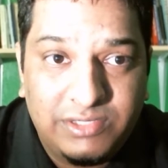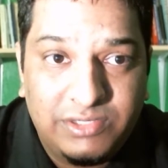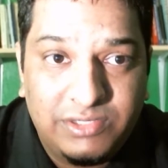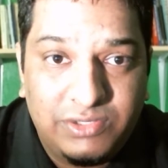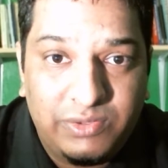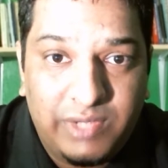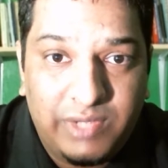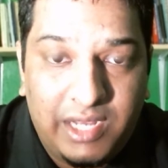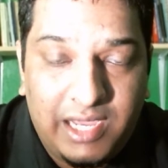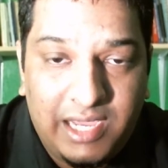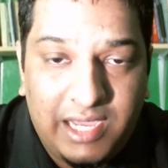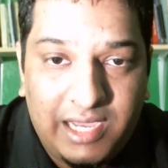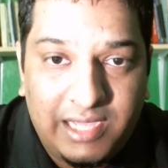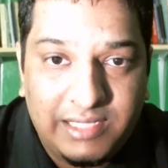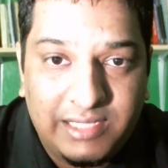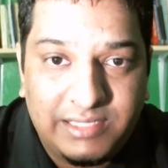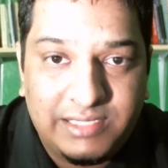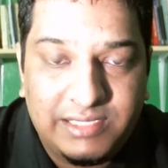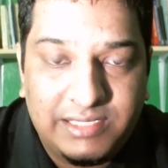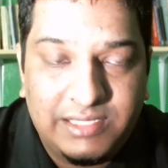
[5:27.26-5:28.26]
to
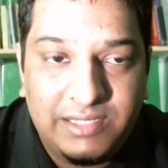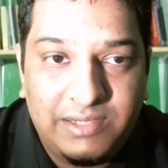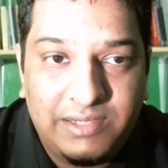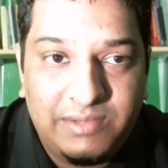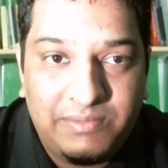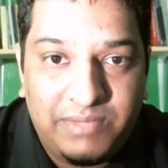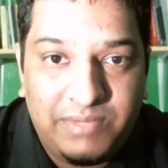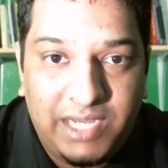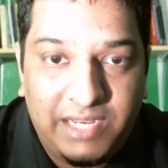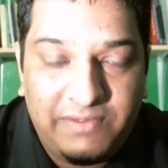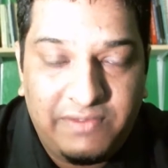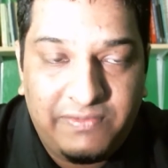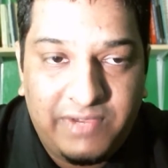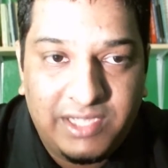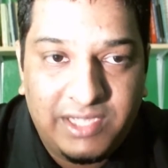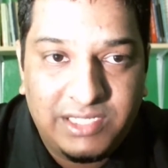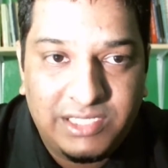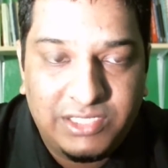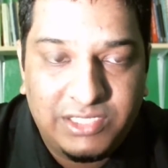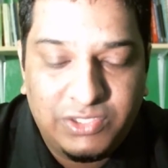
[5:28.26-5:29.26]
enhance brain
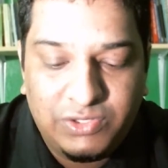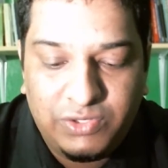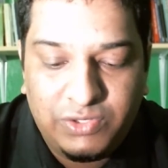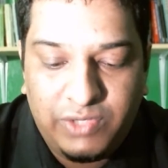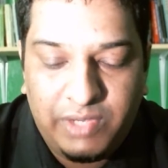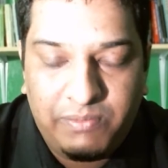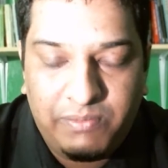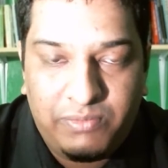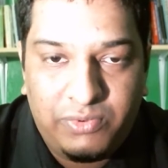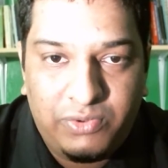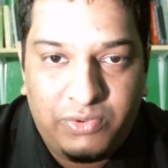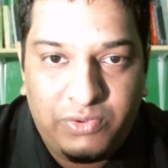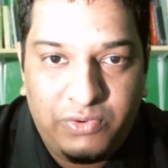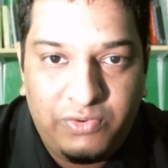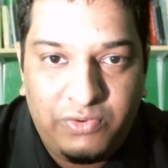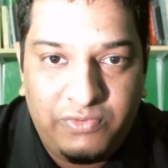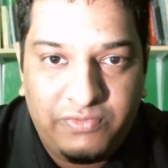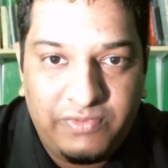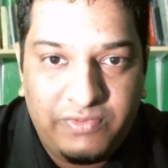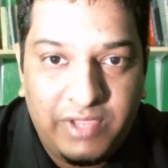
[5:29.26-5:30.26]
function, to
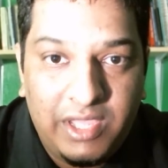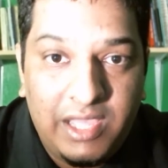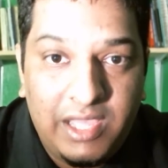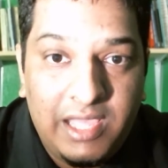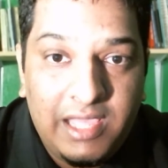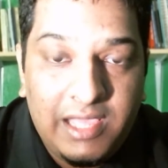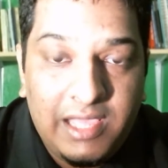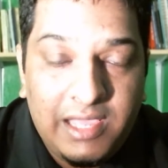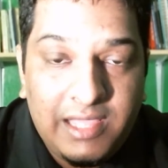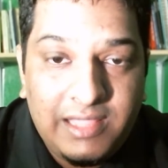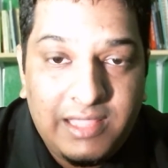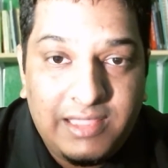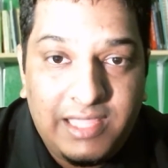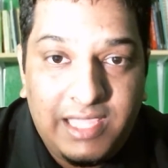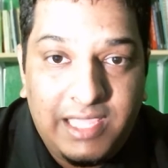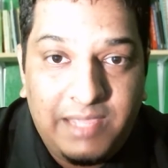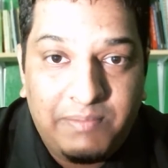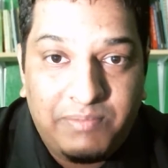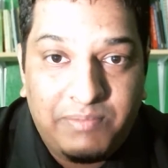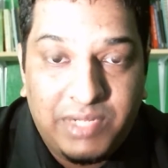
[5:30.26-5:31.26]
improve
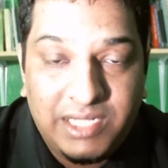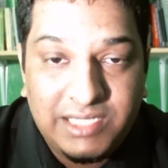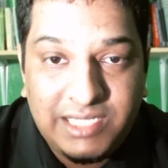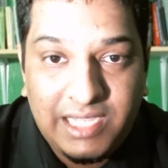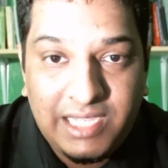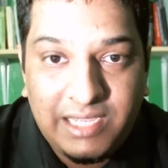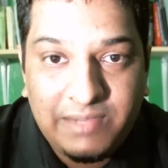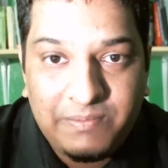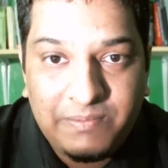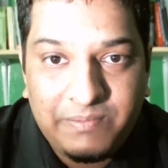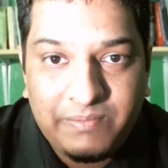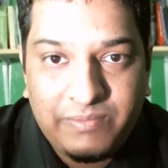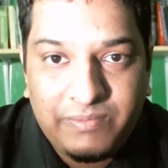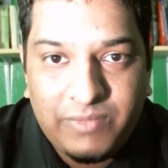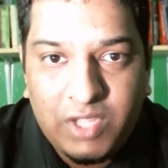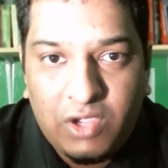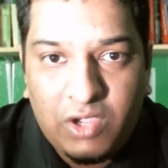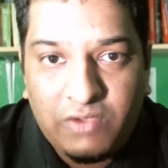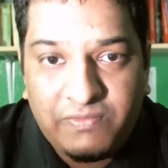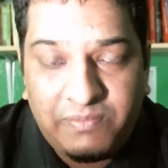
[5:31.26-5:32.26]
the building
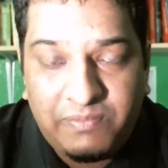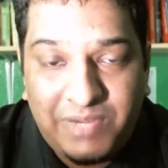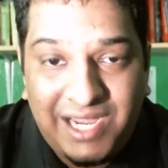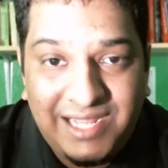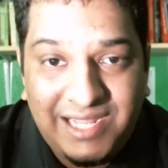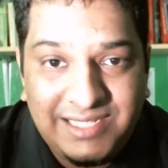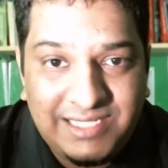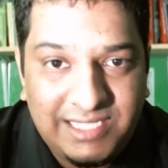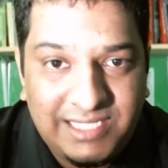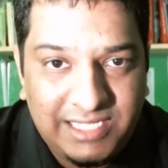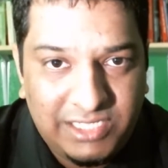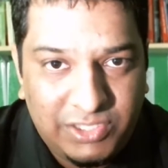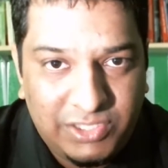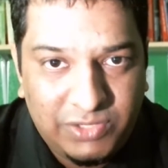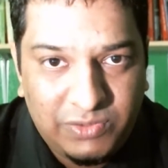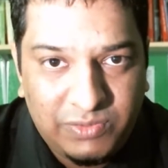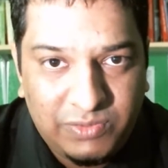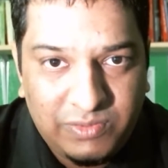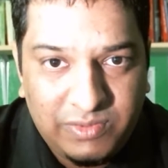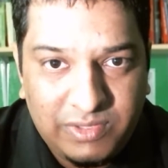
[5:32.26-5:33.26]
of brain
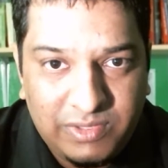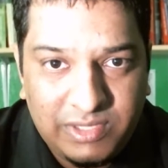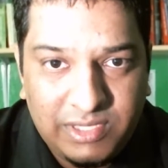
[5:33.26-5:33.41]
tissue.